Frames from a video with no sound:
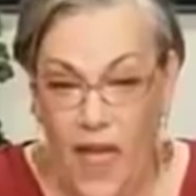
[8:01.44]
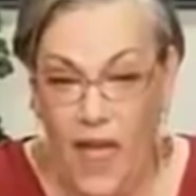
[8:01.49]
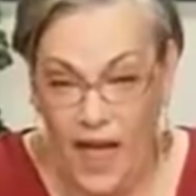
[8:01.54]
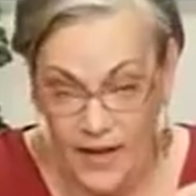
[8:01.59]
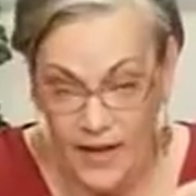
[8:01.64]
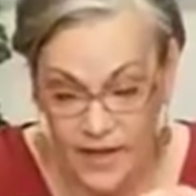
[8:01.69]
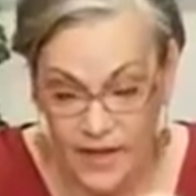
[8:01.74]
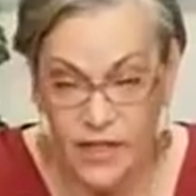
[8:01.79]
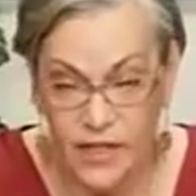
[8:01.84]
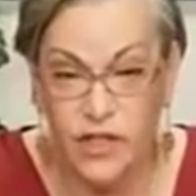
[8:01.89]

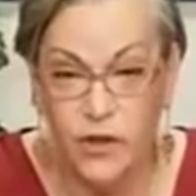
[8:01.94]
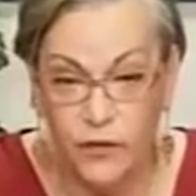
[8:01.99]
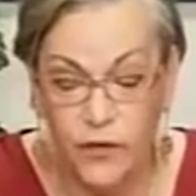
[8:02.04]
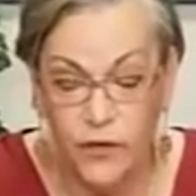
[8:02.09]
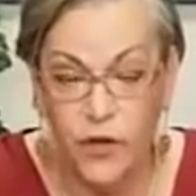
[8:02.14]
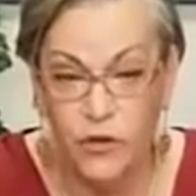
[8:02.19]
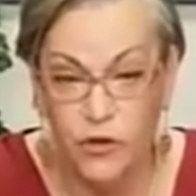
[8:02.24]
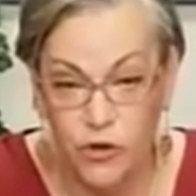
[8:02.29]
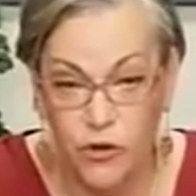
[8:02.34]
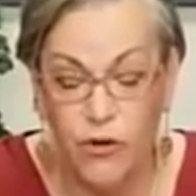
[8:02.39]
that is the
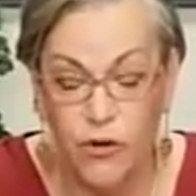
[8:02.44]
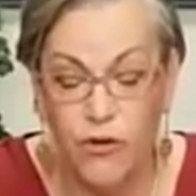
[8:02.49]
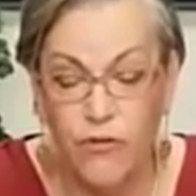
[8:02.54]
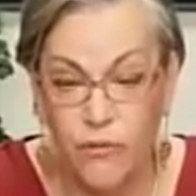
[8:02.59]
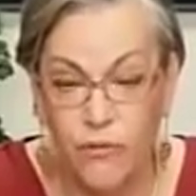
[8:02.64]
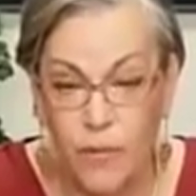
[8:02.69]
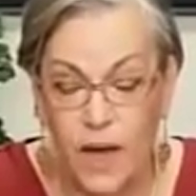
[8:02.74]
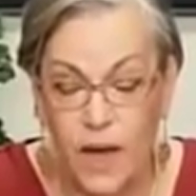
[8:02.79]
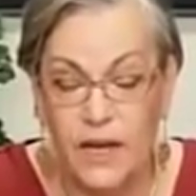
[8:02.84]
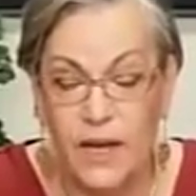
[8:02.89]
future
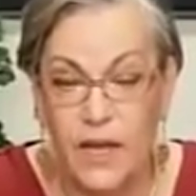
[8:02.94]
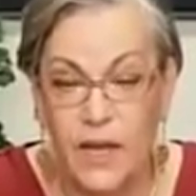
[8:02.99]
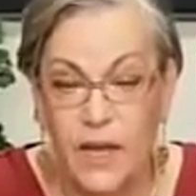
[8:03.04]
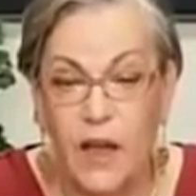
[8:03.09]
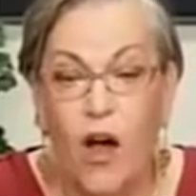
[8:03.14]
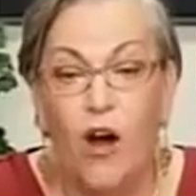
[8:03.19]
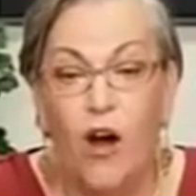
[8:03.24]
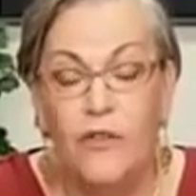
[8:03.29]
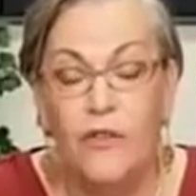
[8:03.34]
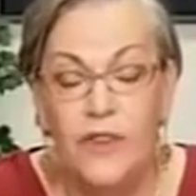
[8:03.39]
of
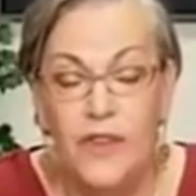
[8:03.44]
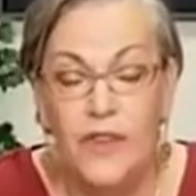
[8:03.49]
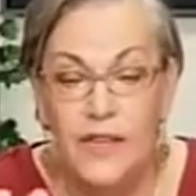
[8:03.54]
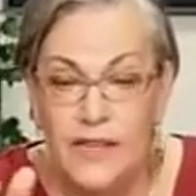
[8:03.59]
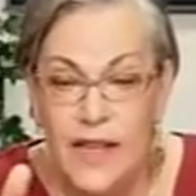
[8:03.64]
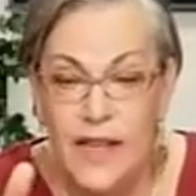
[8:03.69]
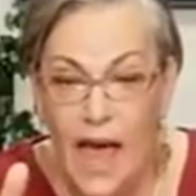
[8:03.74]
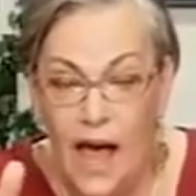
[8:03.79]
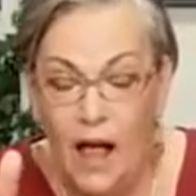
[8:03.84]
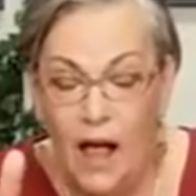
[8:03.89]
money are these
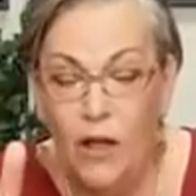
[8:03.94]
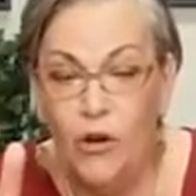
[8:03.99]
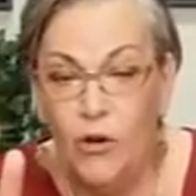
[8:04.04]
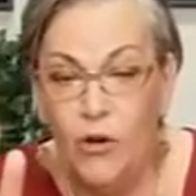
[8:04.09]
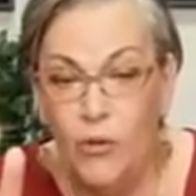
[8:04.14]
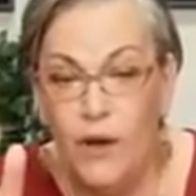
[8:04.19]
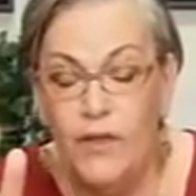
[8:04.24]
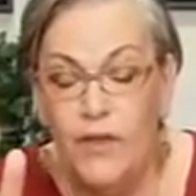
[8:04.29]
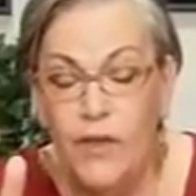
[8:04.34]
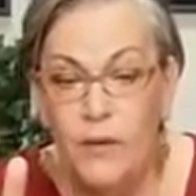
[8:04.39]

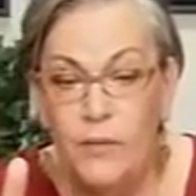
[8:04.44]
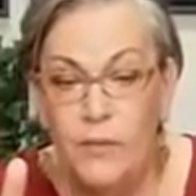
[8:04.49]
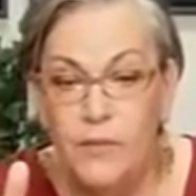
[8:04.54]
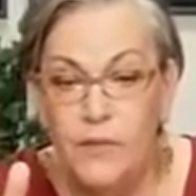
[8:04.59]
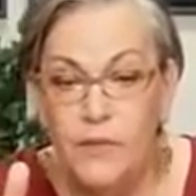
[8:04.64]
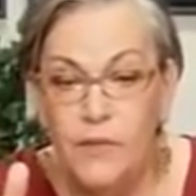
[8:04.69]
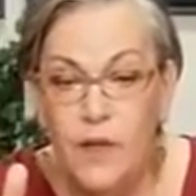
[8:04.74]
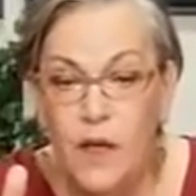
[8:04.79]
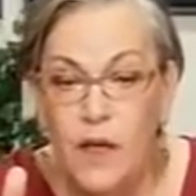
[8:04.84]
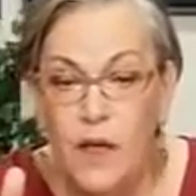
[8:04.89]

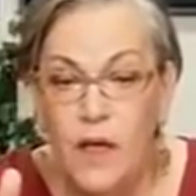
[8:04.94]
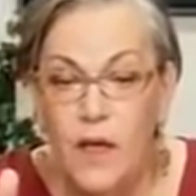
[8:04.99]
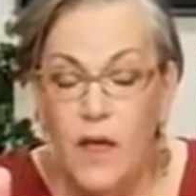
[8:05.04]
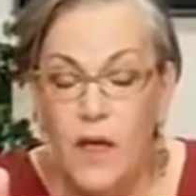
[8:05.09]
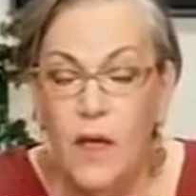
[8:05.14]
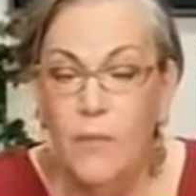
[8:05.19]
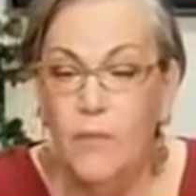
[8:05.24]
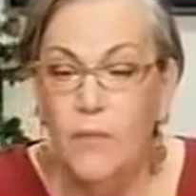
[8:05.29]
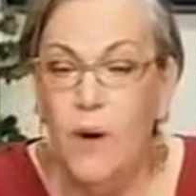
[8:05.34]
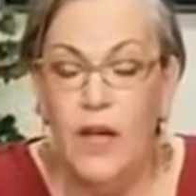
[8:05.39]
algorithms.
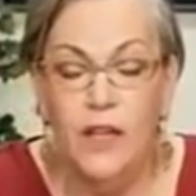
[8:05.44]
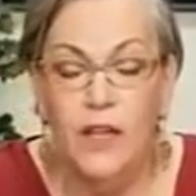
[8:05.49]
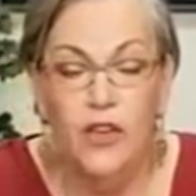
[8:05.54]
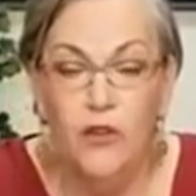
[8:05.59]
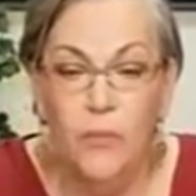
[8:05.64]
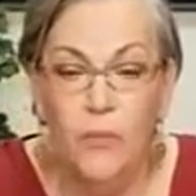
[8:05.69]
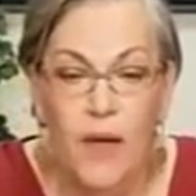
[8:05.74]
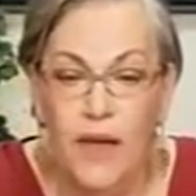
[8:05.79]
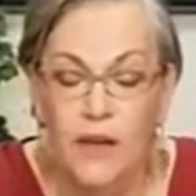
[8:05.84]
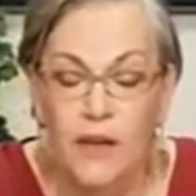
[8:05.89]
But you
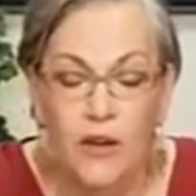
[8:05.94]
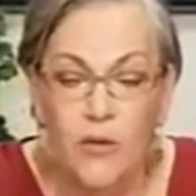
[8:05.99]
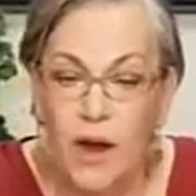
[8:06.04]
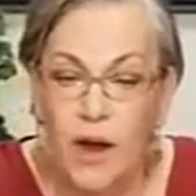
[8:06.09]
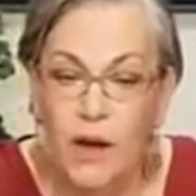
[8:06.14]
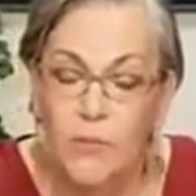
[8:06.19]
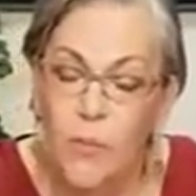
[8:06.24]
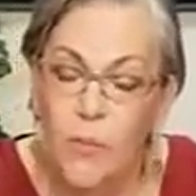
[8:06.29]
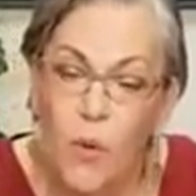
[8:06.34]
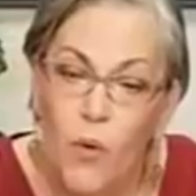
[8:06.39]
made a
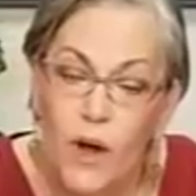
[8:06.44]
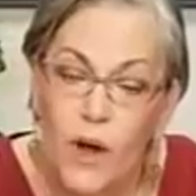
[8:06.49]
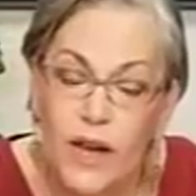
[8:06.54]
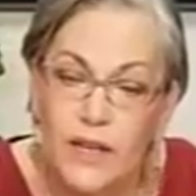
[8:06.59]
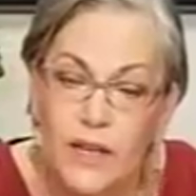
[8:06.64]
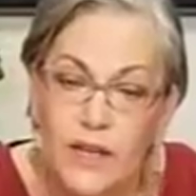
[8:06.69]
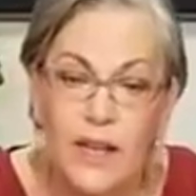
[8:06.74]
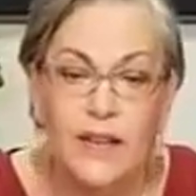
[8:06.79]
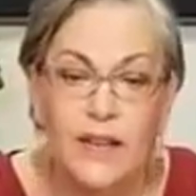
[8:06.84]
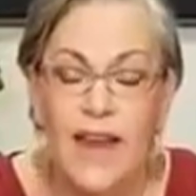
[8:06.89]
great
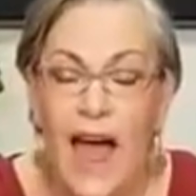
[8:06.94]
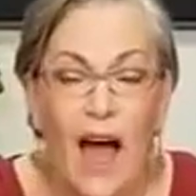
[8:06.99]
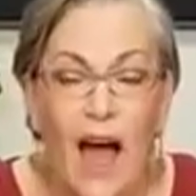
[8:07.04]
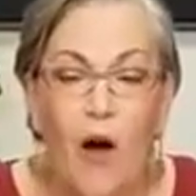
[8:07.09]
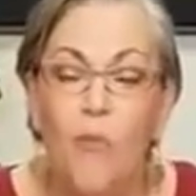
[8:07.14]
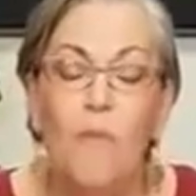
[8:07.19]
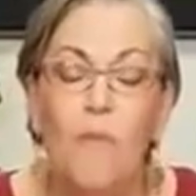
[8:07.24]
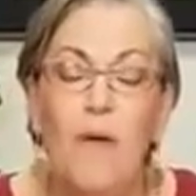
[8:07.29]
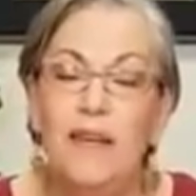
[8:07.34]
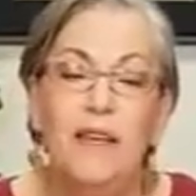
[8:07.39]
point in
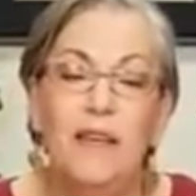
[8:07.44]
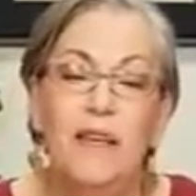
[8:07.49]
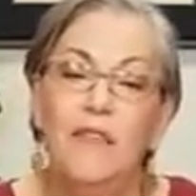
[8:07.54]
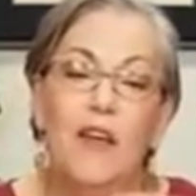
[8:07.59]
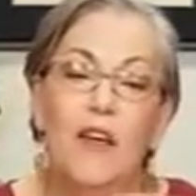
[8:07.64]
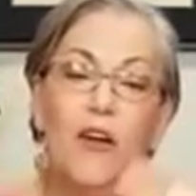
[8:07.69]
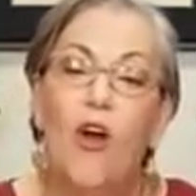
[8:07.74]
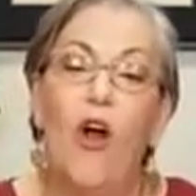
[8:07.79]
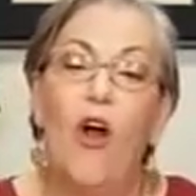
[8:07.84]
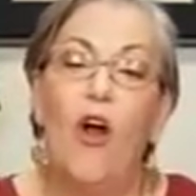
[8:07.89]
how many
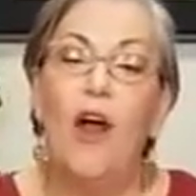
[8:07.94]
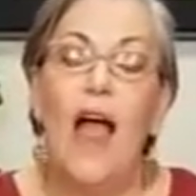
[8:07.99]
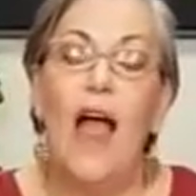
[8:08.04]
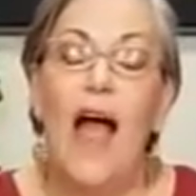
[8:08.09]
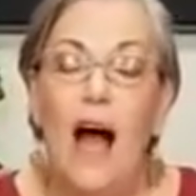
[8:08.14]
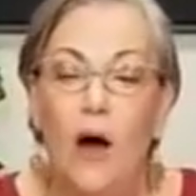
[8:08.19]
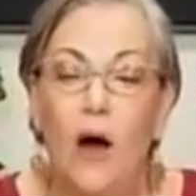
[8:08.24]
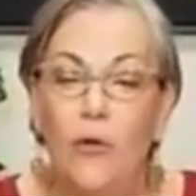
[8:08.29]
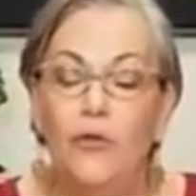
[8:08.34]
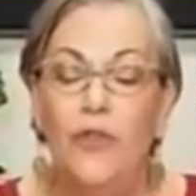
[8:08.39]
there are
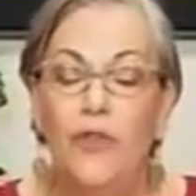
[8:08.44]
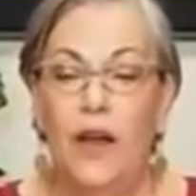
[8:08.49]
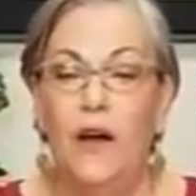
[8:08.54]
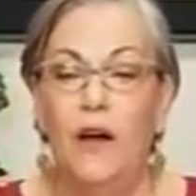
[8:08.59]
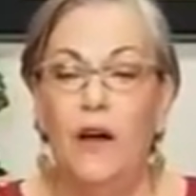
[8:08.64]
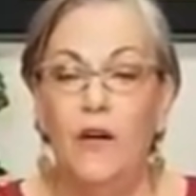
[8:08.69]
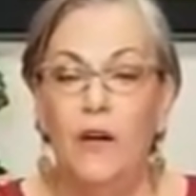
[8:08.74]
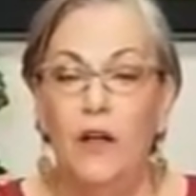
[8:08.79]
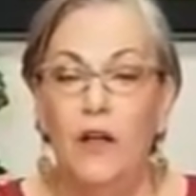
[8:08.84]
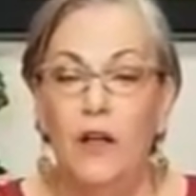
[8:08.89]
out
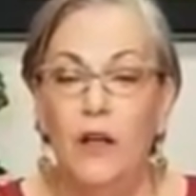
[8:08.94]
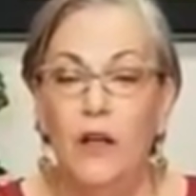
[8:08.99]
there.